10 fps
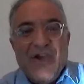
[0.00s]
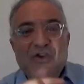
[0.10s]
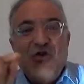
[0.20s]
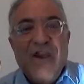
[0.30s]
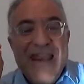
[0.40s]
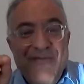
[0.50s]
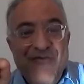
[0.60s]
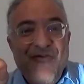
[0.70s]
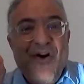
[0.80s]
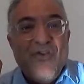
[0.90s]
You live
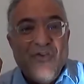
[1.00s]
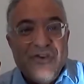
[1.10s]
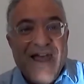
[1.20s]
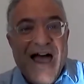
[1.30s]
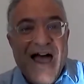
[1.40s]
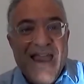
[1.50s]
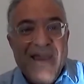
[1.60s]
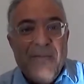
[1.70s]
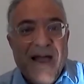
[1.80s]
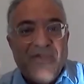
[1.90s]
or you die
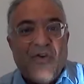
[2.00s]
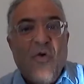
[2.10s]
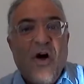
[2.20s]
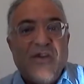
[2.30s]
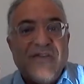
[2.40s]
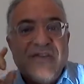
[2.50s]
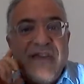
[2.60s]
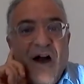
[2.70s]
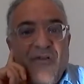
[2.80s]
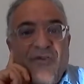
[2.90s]
by the quality
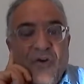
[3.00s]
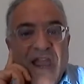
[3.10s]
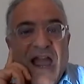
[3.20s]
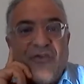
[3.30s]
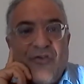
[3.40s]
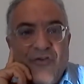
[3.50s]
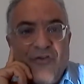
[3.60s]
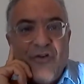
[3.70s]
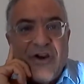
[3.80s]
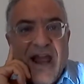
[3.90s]
of your cash
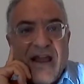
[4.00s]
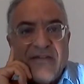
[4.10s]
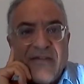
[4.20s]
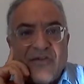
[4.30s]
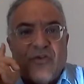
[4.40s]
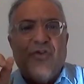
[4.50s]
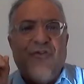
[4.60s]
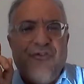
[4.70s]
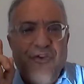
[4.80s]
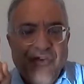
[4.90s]
flow forecast. So
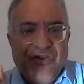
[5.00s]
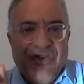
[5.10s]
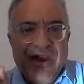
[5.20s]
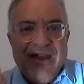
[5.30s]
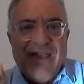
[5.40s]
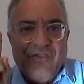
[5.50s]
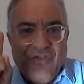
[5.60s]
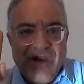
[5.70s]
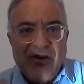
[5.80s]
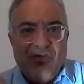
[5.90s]
the first thing that
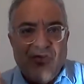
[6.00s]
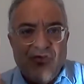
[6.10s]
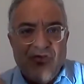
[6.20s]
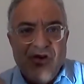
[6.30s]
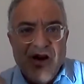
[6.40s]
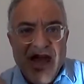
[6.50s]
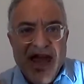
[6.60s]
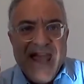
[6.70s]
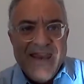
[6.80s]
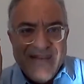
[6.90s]
you need to do,
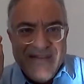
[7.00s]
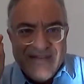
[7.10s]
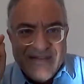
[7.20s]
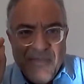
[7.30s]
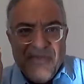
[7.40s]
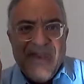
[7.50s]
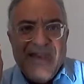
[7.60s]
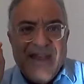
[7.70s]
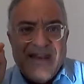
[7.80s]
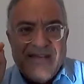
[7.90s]
and this is
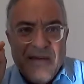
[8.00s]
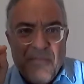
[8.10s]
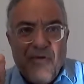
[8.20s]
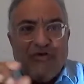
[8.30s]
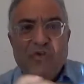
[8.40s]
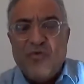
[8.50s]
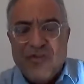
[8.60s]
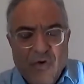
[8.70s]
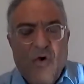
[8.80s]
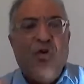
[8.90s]
something that is important
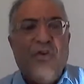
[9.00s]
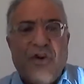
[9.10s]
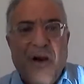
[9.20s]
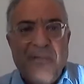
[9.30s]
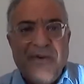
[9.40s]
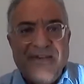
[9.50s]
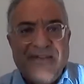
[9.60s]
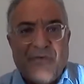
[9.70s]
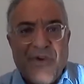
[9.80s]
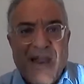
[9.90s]
is all the companies
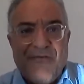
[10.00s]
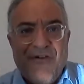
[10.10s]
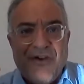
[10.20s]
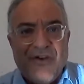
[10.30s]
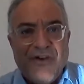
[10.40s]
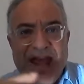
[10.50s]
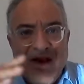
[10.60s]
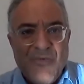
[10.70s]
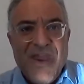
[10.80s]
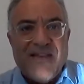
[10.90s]
that we have funded,
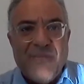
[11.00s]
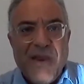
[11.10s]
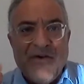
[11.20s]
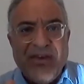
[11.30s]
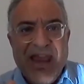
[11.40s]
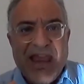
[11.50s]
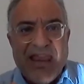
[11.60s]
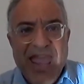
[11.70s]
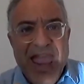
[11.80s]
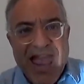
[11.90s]
and we as Berytech,
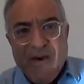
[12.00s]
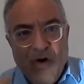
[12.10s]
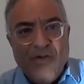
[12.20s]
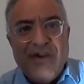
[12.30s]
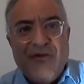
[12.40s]
in all the